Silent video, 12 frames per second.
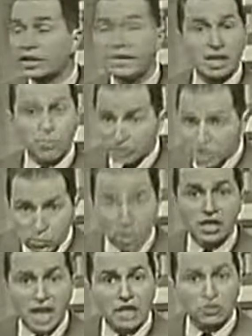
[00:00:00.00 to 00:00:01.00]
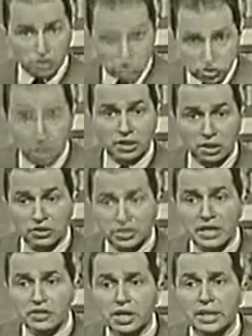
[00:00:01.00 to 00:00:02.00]
looking at it says, well, yes, circles
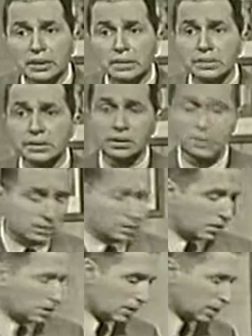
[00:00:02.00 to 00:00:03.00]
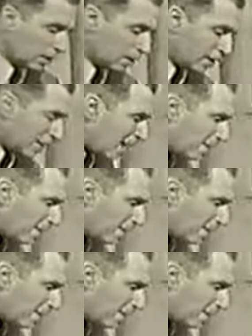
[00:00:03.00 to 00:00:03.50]
in circles. And